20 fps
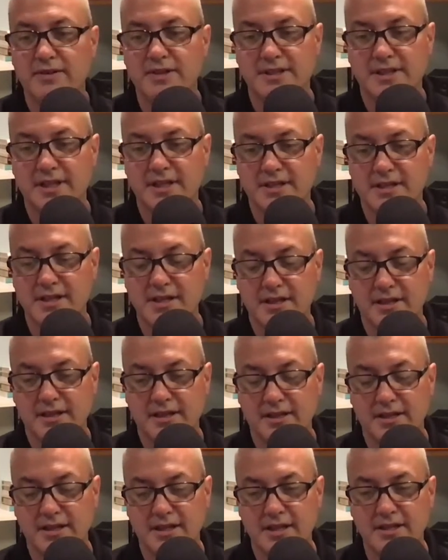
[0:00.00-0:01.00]
said that
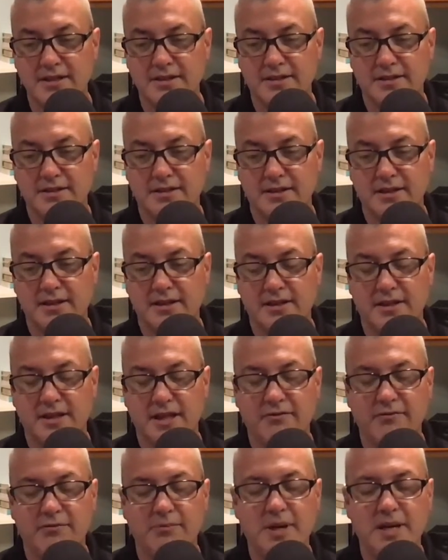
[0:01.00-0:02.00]

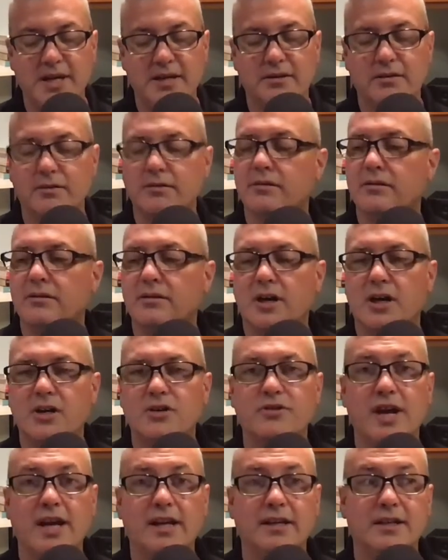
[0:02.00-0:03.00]
they've been
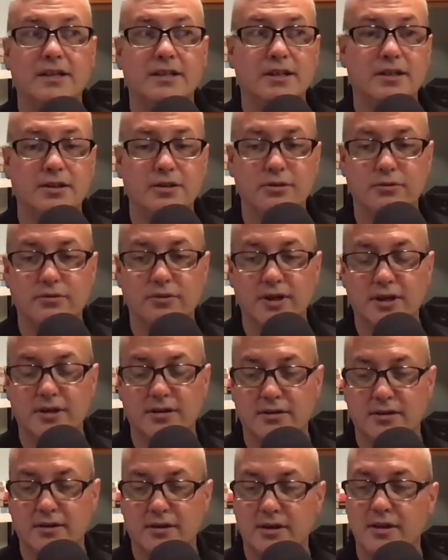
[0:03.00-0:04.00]
contracted to do a
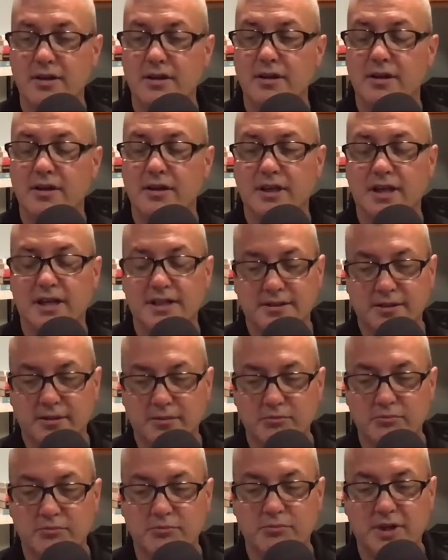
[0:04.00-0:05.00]

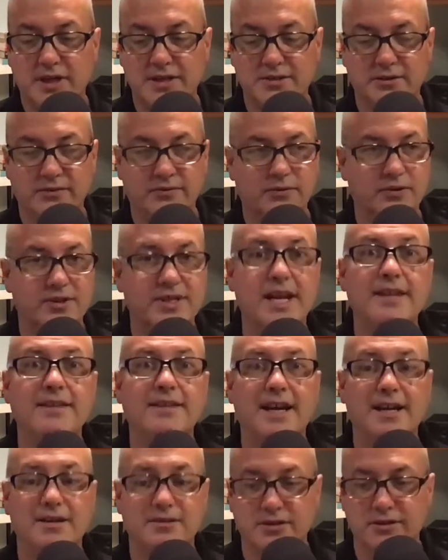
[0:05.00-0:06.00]
custom puzzle for
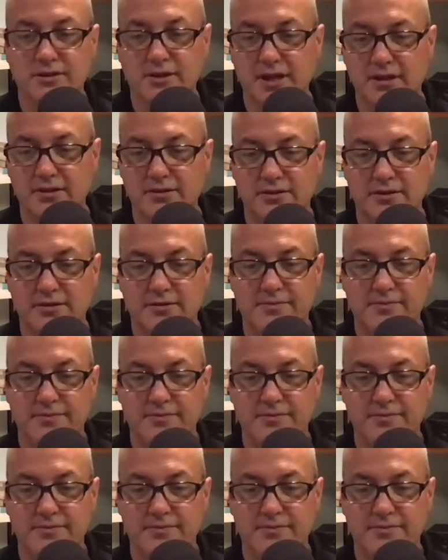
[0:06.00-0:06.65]
$10,000.